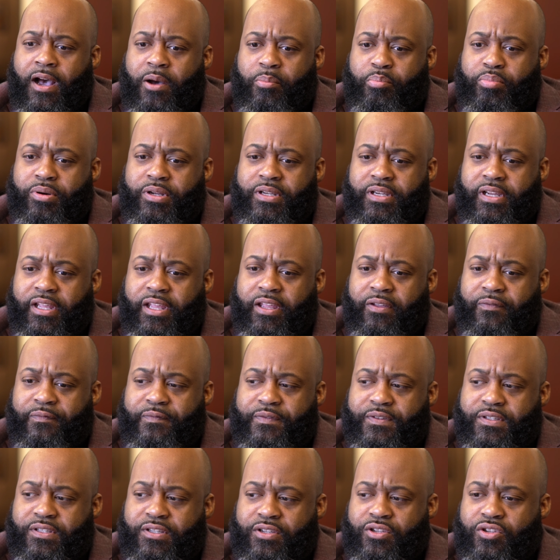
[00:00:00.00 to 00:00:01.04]
putting an
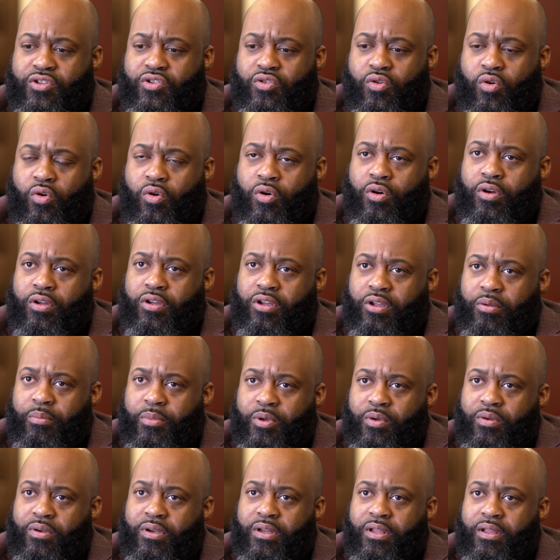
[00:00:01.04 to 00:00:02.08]
emphasis on
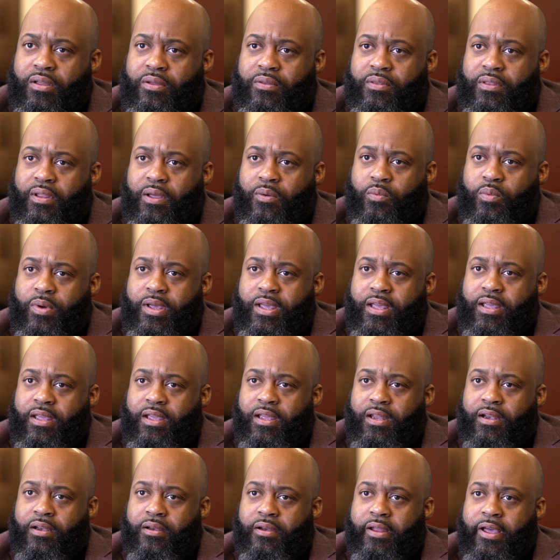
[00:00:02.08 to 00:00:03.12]
community, that we
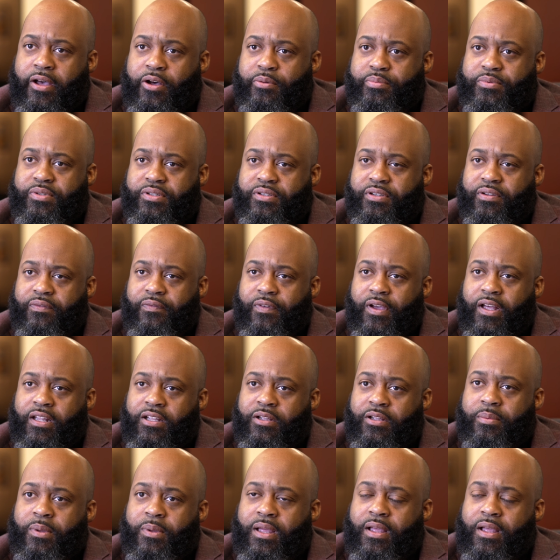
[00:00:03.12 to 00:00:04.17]
can help to
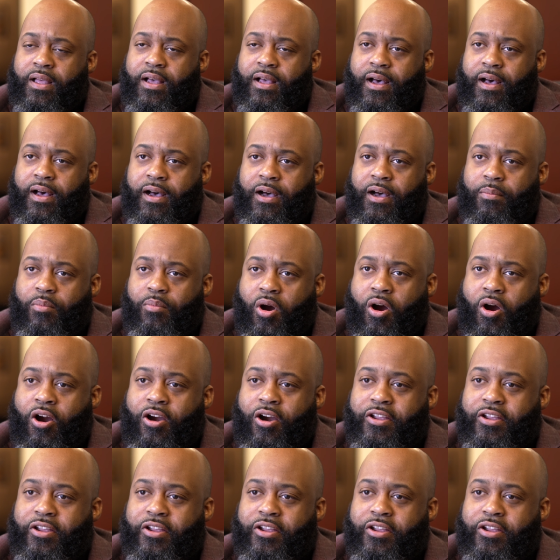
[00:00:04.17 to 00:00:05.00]
develop our